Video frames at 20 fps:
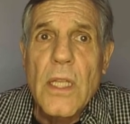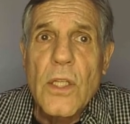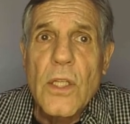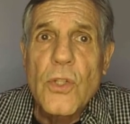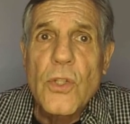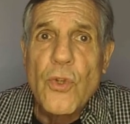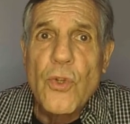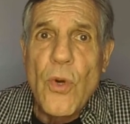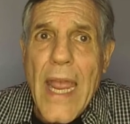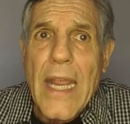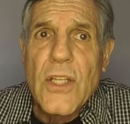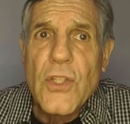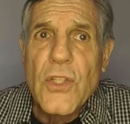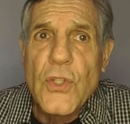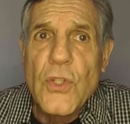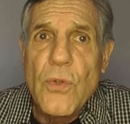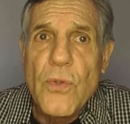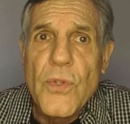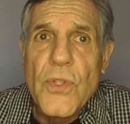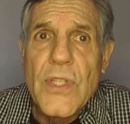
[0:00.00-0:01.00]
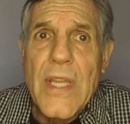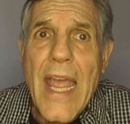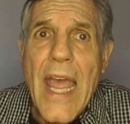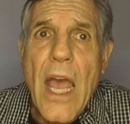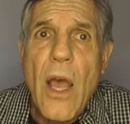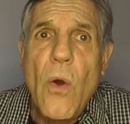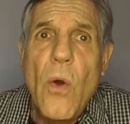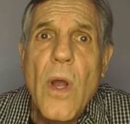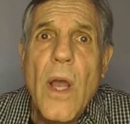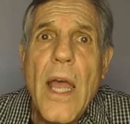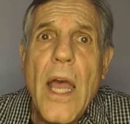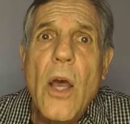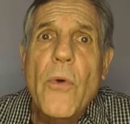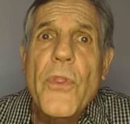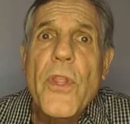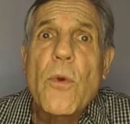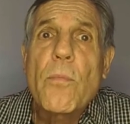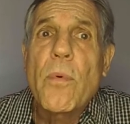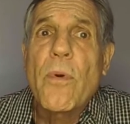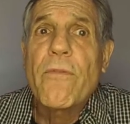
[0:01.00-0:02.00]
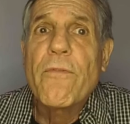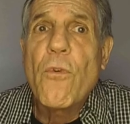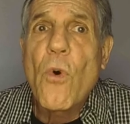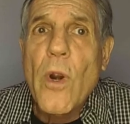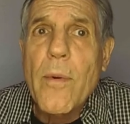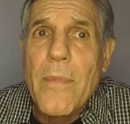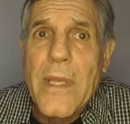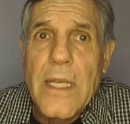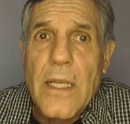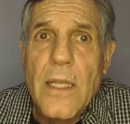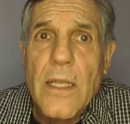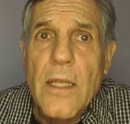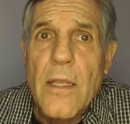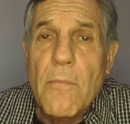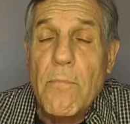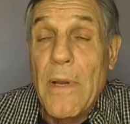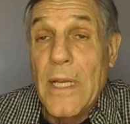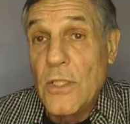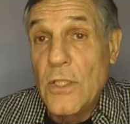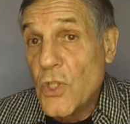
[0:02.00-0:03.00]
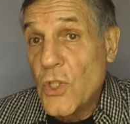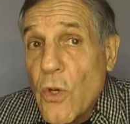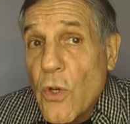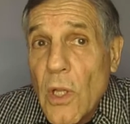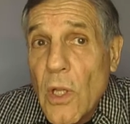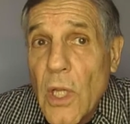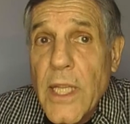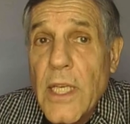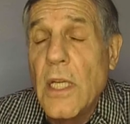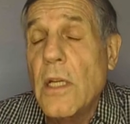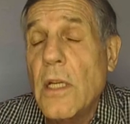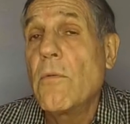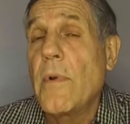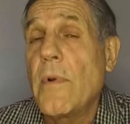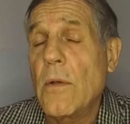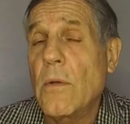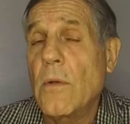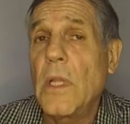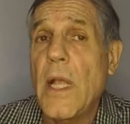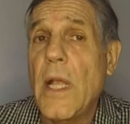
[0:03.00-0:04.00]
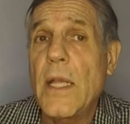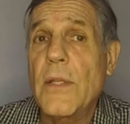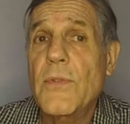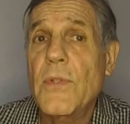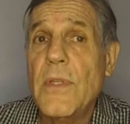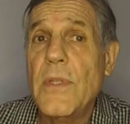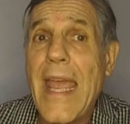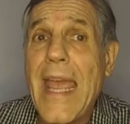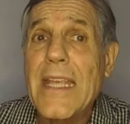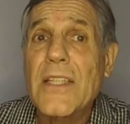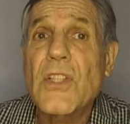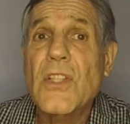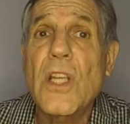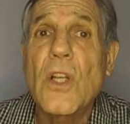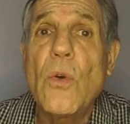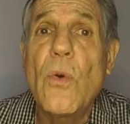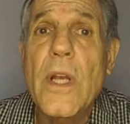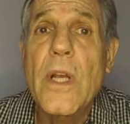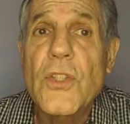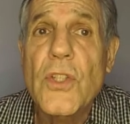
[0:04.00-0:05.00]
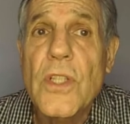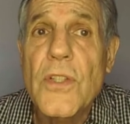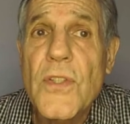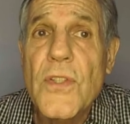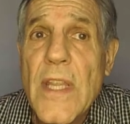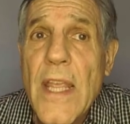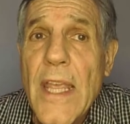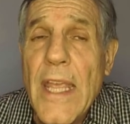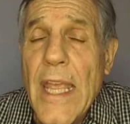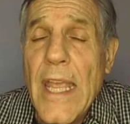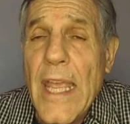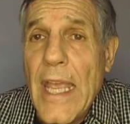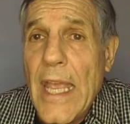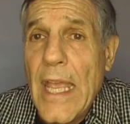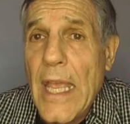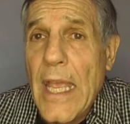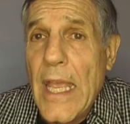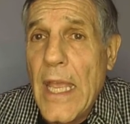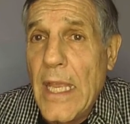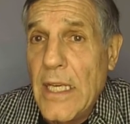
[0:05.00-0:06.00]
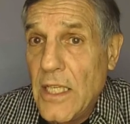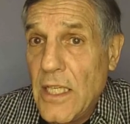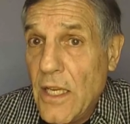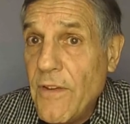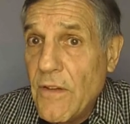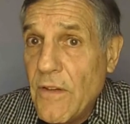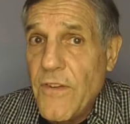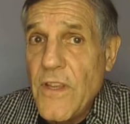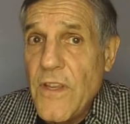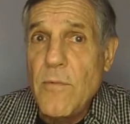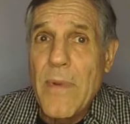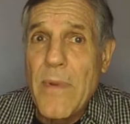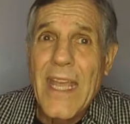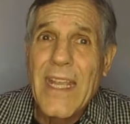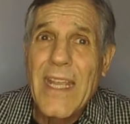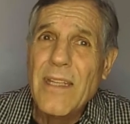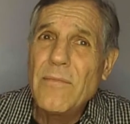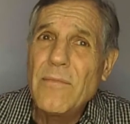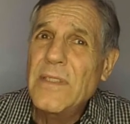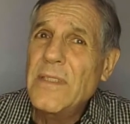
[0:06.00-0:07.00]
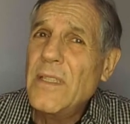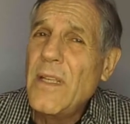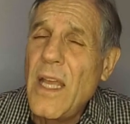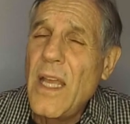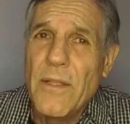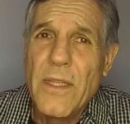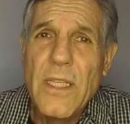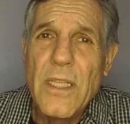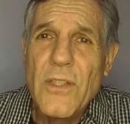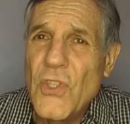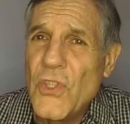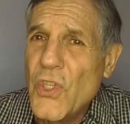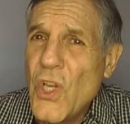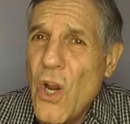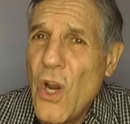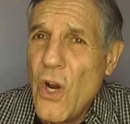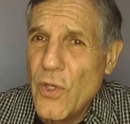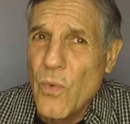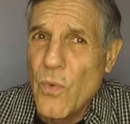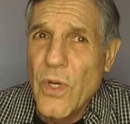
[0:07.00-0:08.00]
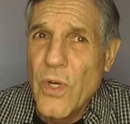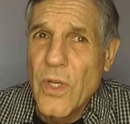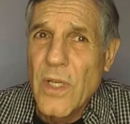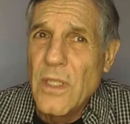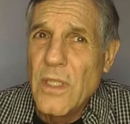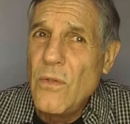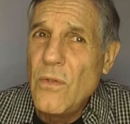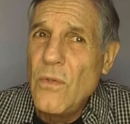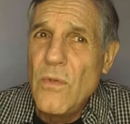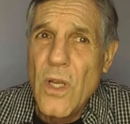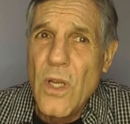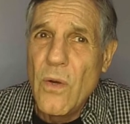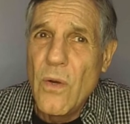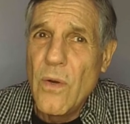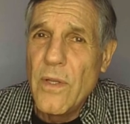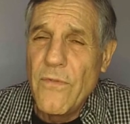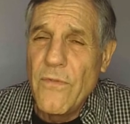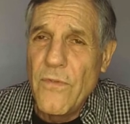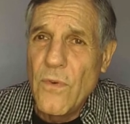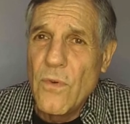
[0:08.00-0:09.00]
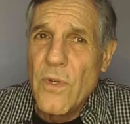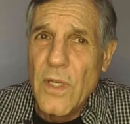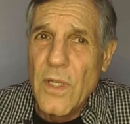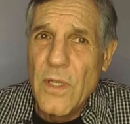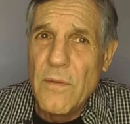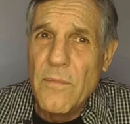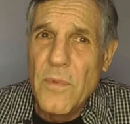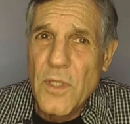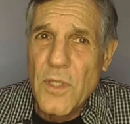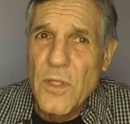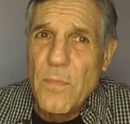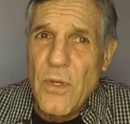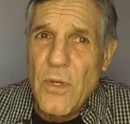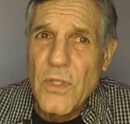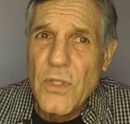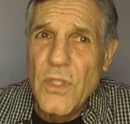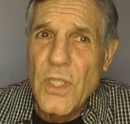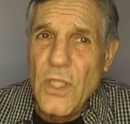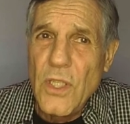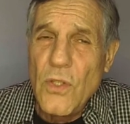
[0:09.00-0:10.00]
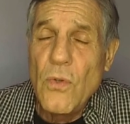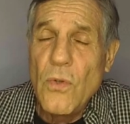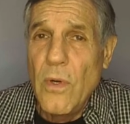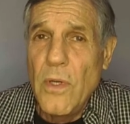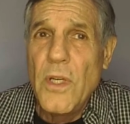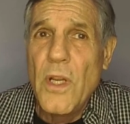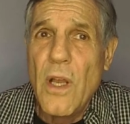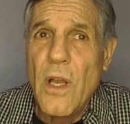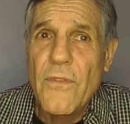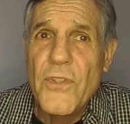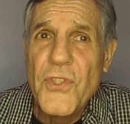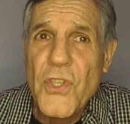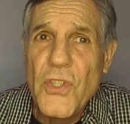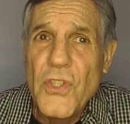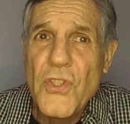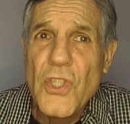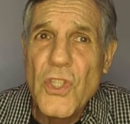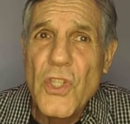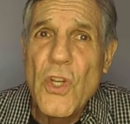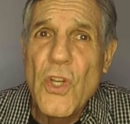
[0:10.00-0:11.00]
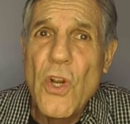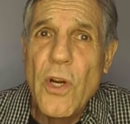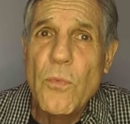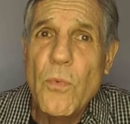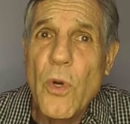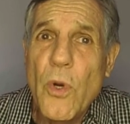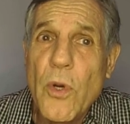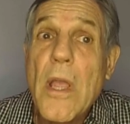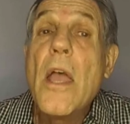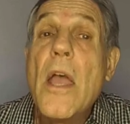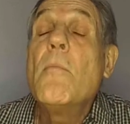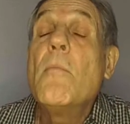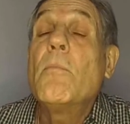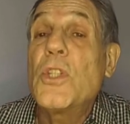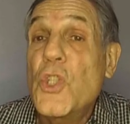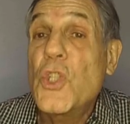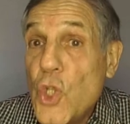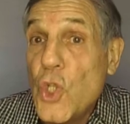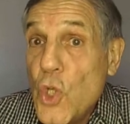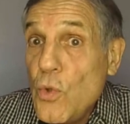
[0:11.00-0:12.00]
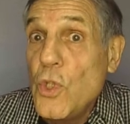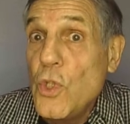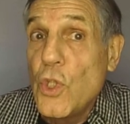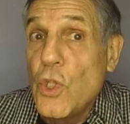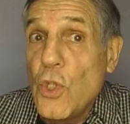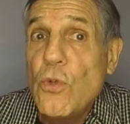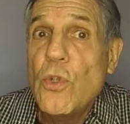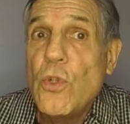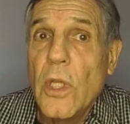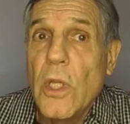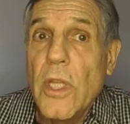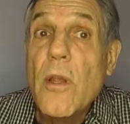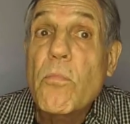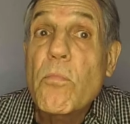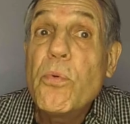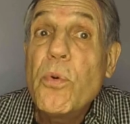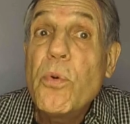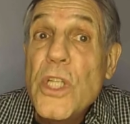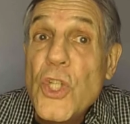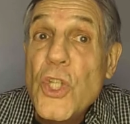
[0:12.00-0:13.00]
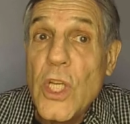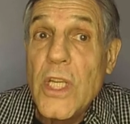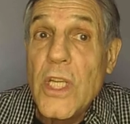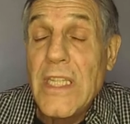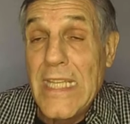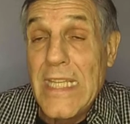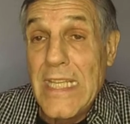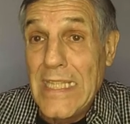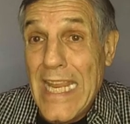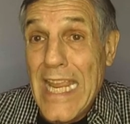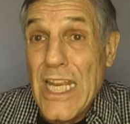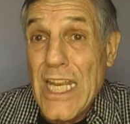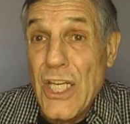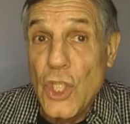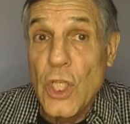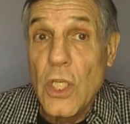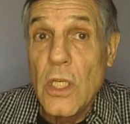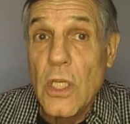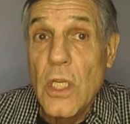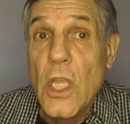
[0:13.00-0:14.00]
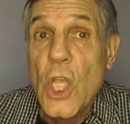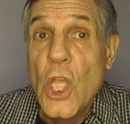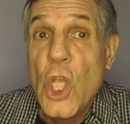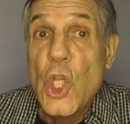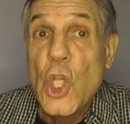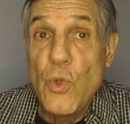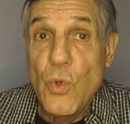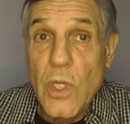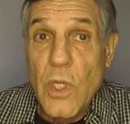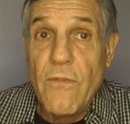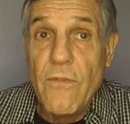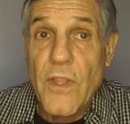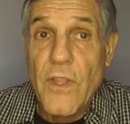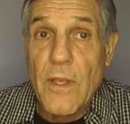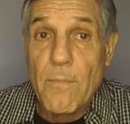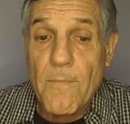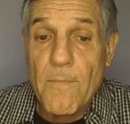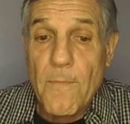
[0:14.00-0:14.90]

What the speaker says: track students, how they're performing by circulating around class, asking questions, and giving feedback. And this is hard work. You know, if you're an experienced teacher or a novice, this is hard work, but students usually appreciate the attention you give them.